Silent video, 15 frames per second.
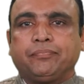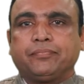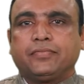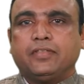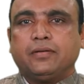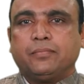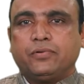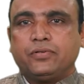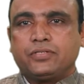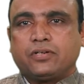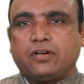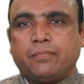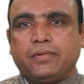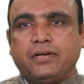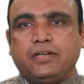The most
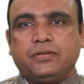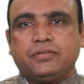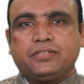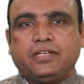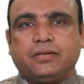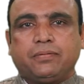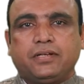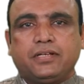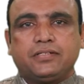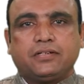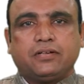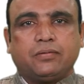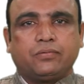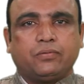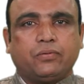commonly used definition
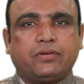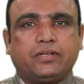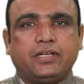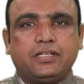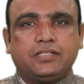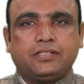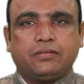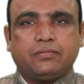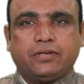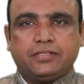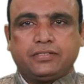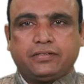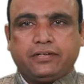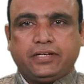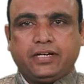of co-creation was
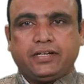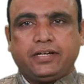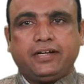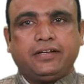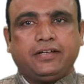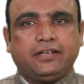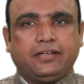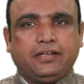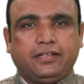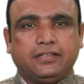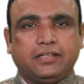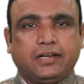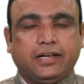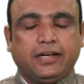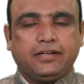created in
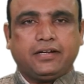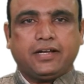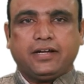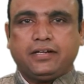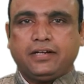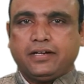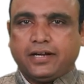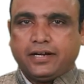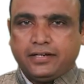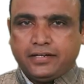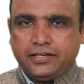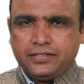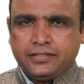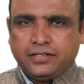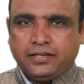the late
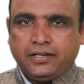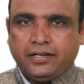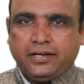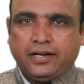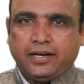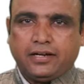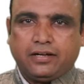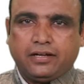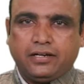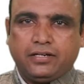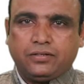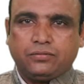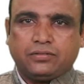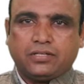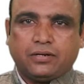1990s and early
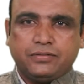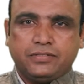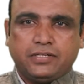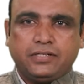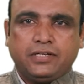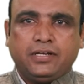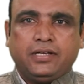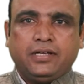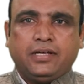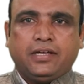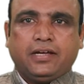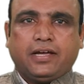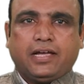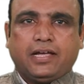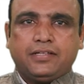2000s
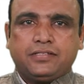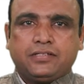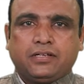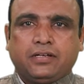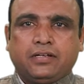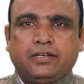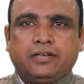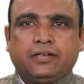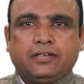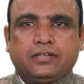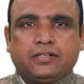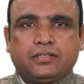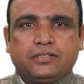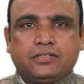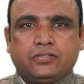as
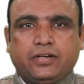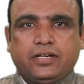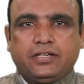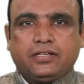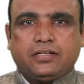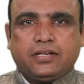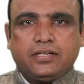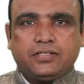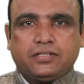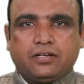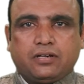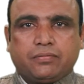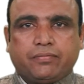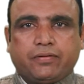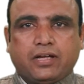joint creation
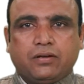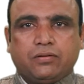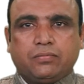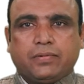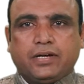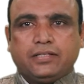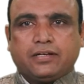of value by the